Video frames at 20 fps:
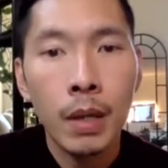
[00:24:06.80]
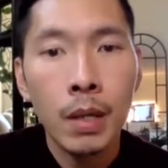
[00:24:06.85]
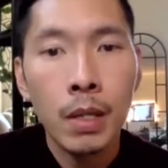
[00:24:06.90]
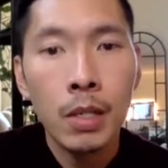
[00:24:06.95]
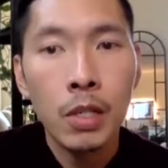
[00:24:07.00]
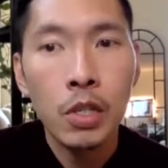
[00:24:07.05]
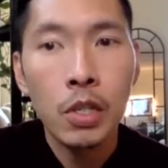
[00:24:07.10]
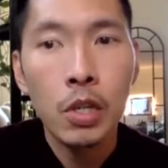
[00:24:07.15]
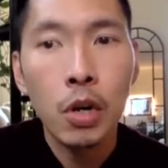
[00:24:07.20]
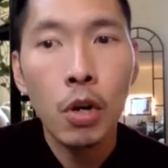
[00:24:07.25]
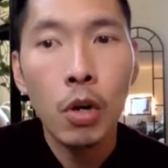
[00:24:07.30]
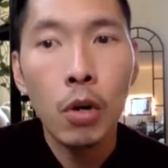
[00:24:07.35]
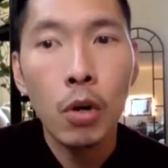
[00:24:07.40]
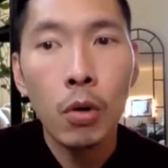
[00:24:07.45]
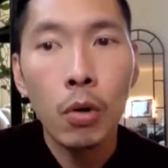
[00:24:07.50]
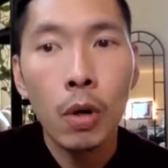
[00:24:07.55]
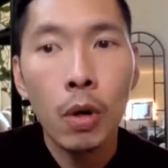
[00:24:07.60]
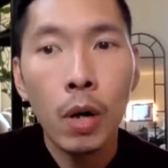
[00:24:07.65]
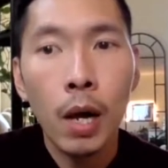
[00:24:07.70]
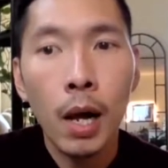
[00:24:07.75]

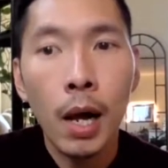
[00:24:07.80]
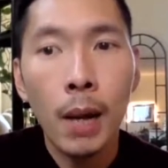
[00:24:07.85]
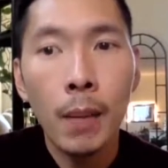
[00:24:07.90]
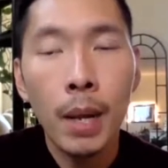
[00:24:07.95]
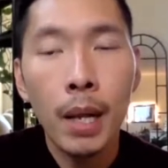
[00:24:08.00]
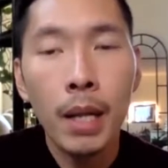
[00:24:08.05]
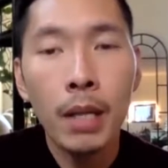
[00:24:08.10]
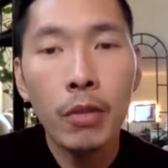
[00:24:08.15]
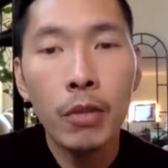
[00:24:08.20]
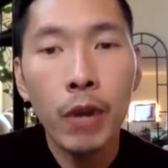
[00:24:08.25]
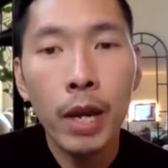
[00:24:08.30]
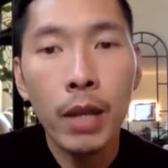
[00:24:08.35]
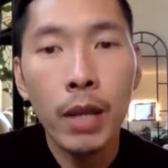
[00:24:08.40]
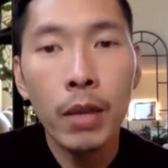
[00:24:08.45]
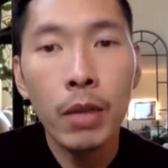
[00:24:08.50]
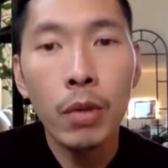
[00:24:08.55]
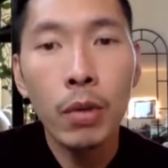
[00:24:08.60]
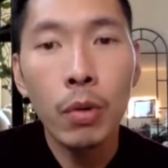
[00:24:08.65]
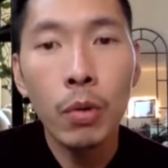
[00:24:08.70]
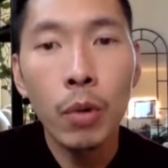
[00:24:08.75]
So I'll try
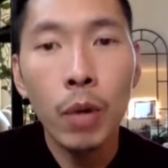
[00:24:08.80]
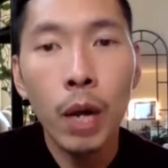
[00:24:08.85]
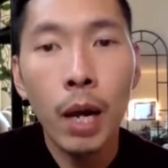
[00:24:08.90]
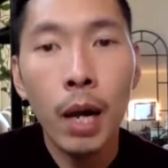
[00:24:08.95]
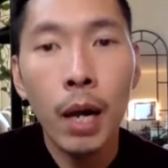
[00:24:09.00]
to